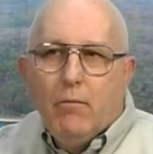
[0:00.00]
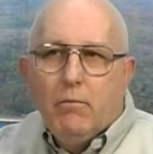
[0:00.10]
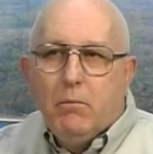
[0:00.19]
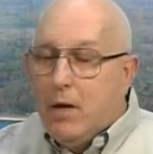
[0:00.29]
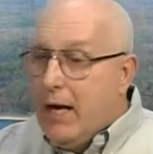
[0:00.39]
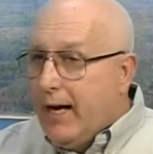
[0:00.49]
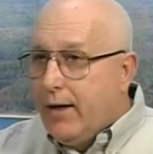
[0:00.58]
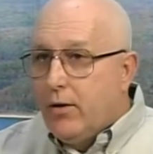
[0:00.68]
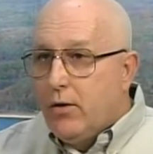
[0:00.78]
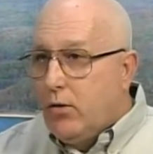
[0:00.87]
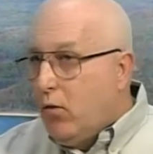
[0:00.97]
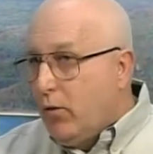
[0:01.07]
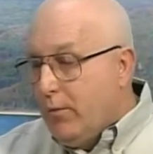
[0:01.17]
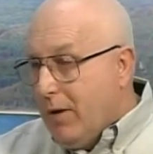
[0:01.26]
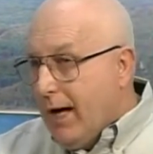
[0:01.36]
buyer
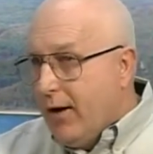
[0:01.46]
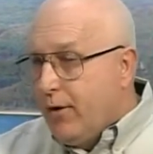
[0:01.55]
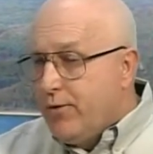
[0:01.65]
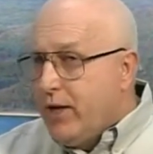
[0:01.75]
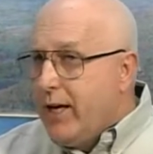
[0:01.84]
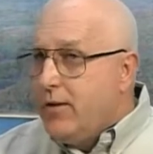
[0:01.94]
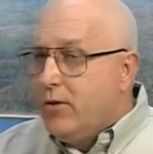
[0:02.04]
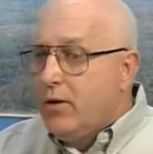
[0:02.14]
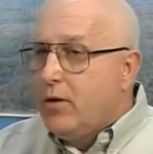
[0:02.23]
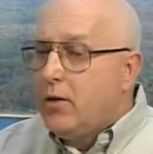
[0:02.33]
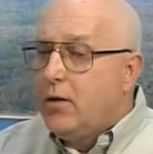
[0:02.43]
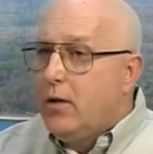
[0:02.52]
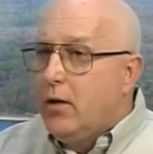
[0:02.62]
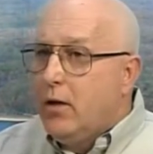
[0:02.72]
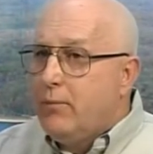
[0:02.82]
or the buyer's agent
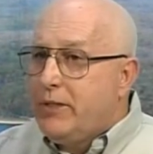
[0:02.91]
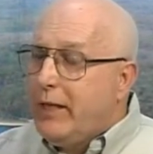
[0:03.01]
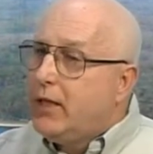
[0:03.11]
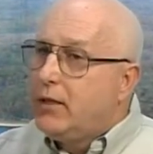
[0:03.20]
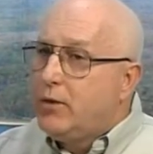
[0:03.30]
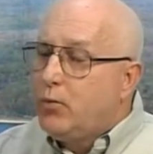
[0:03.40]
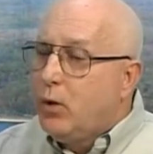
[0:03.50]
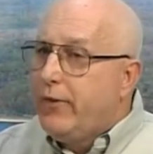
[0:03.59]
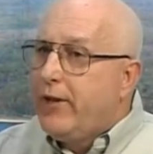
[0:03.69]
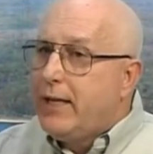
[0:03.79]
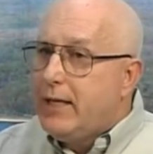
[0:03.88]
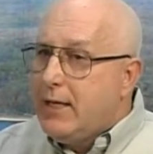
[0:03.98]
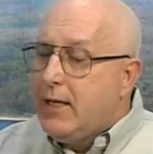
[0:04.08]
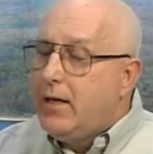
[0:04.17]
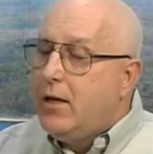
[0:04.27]
telling us what they
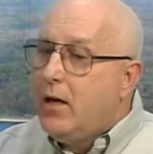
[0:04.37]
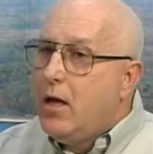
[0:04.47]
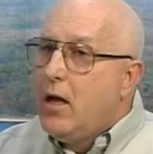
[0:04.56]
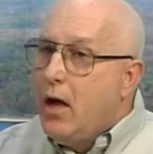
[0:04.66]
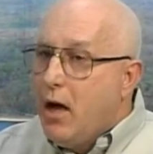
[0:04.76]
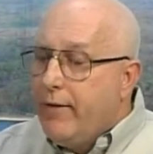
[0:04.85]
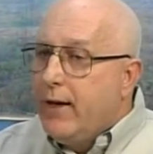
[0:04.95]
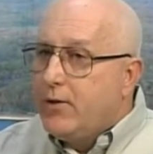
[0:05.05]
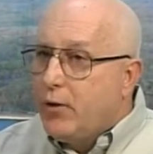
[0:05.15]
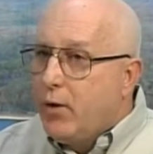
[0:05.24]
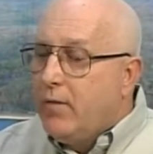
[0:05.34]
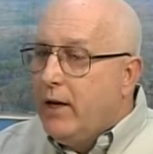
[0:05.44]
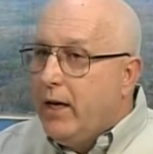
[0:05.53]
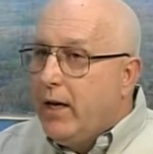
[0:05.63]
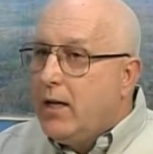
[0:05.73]
need on that
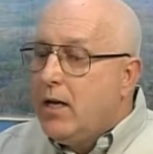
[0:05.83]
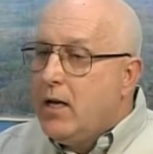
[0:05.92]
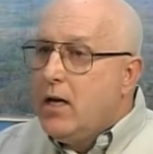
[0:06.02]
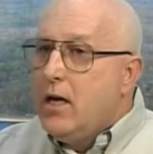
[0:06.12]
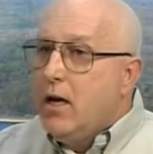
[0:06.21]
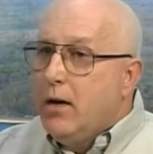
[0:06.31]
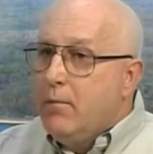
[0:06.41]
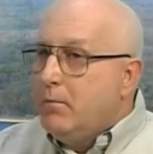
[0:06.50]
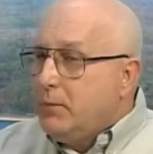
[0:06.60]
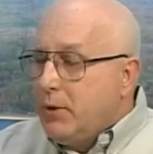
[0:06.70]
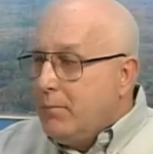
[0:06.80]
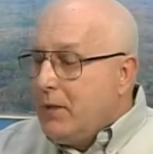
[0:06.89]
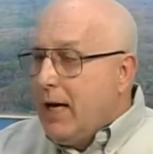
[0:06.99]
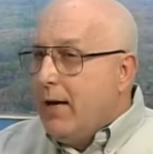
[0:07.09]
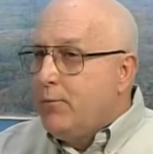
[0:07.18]
survey.
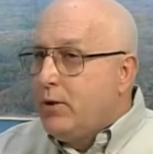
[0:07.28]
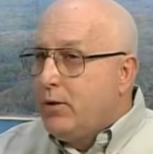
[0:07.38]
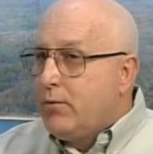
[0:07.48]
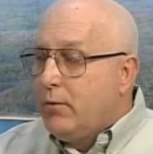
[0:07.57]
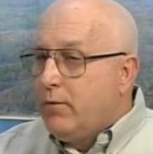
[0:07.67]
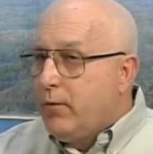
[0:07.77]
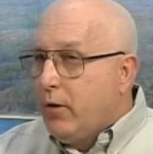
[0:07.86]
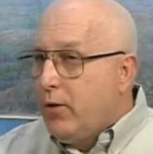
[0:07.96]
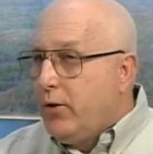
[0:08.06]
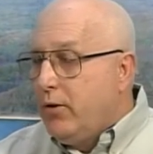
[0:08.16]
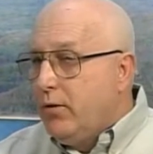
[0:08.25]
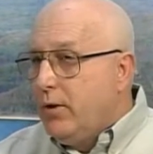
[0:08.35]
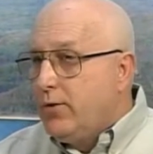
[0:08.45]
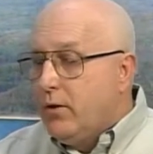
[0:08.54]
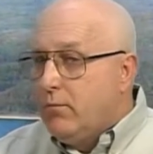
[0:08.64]
Sometimes it's referred to
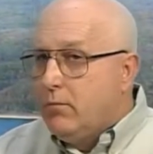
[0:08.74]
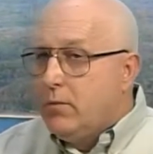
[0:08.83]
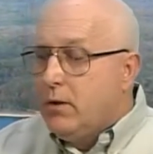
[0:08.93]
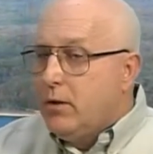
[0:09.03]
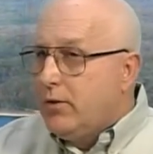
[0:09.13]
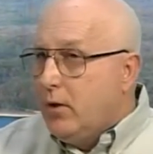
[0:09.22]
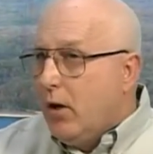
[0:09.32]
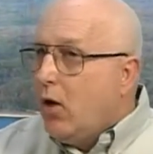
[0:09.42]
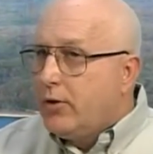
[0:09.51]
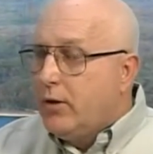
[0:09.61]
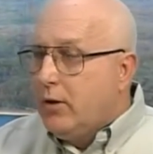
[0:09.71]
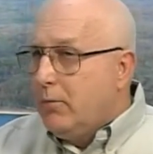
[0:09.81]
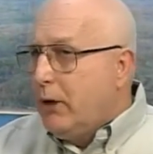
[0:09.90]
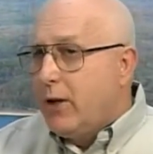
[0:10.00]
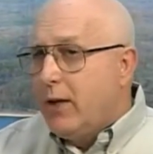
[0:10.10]
as an ALTA,
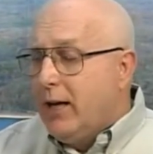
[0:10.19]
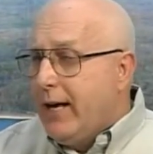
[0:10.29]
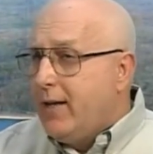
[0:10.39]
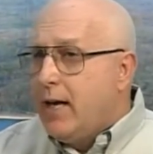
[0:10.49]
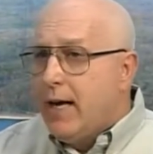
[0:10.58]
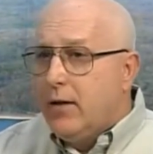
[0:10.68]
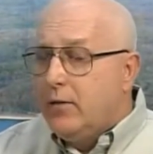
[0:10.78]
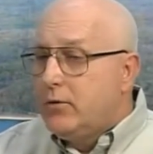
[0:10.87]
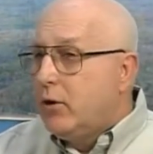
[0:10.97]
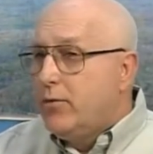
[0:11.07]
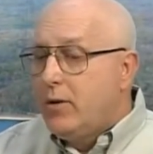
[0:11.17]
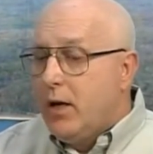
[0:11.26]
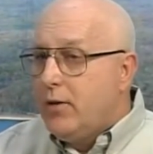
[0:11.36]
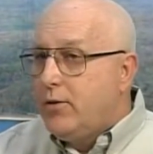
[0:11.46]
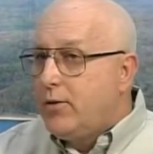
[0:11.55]
American Land Title
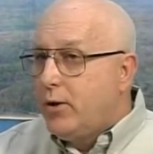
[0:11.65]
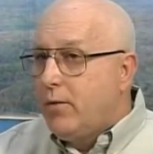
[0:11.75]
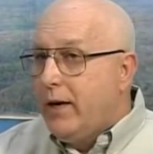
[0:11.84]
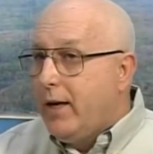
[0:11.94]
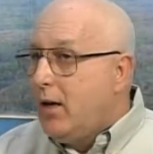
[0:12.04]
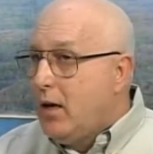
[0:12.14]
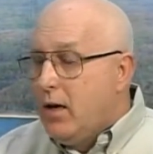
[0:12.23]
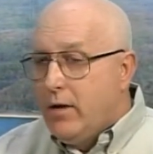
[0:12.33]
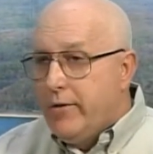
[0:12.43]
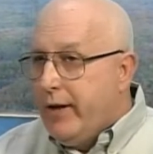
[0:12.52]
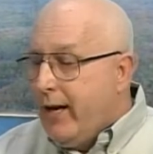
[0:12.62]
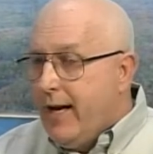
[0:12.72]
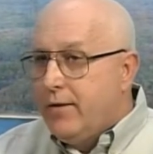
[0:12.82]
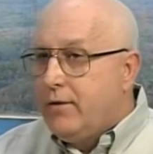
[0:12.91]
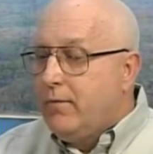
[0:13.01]
Association survey, that
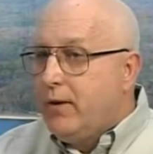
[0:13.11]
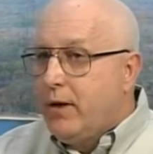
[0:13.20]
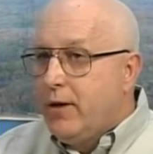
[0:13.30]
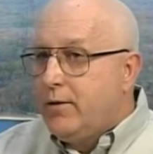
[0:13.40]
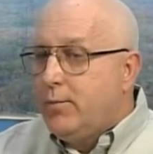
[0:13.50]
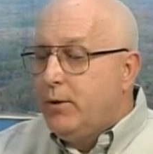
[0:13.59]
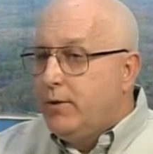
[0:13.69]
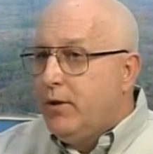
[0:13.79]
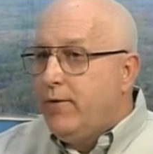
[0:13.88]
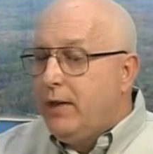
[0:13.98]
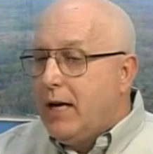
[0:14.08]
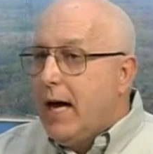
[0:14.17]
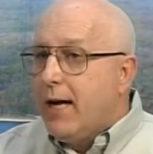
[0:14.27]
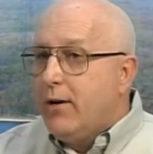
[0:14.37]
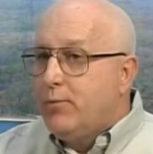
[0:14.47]
has some very specific
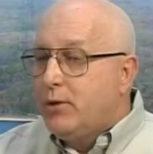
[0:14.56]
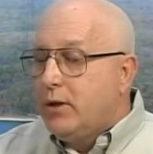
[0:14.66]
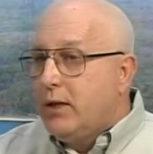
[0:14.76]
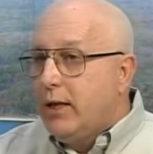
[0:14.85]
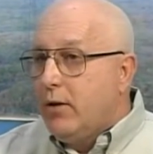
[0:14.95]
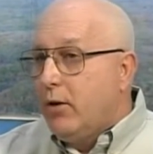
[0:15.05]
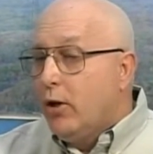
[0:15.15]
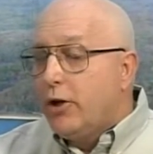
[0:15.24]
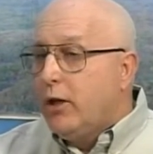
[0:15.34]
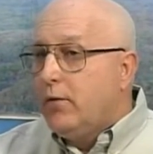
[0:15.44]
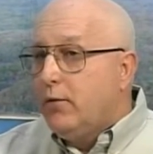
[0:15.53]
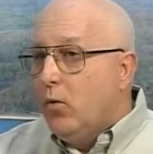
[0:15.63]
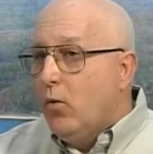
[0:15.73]
items that they are looking for.